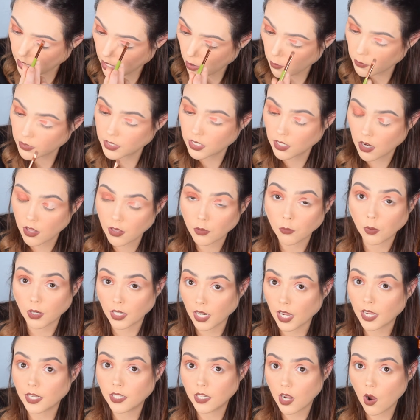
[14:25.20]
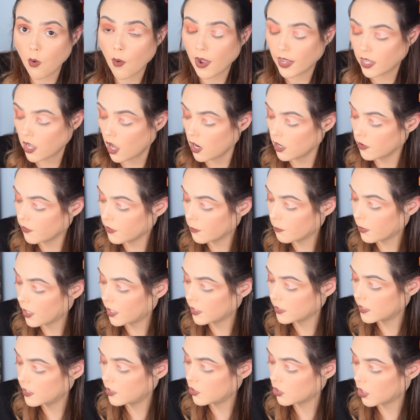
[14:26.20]
that was another one. I know I got it from
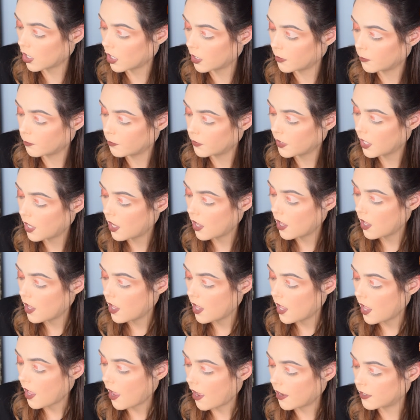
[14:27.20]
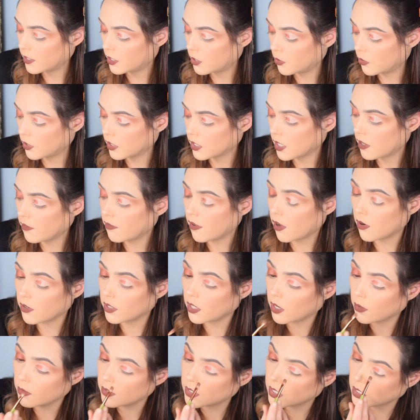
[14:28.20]
BoxyCharm. As soon as I found
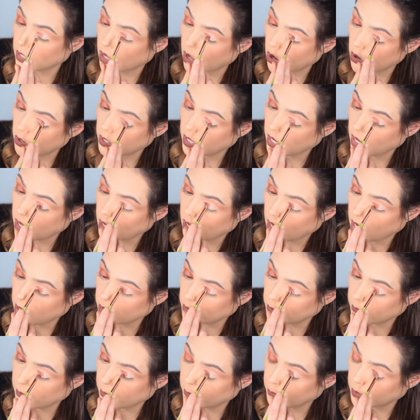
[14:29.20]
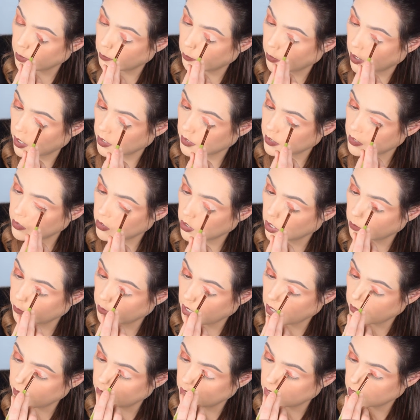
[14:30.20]
it, I was like, oh yeah, I remember BoxyCharm
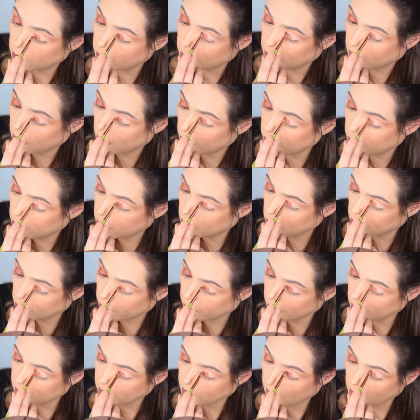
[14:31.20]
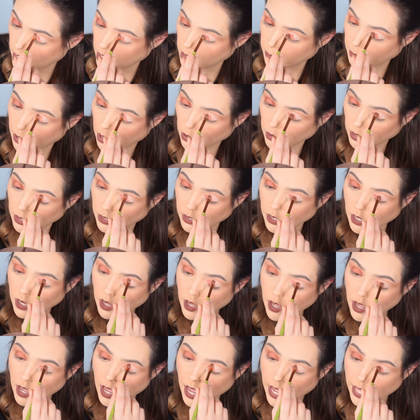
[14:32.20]
gave this to me. I was super excited about it.
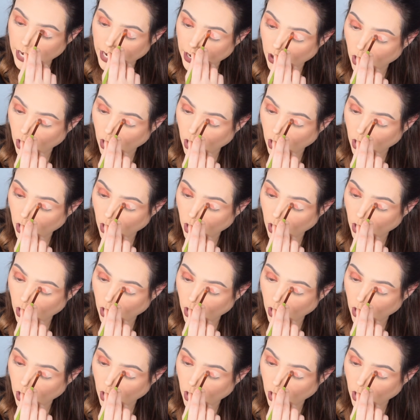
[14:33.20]
And I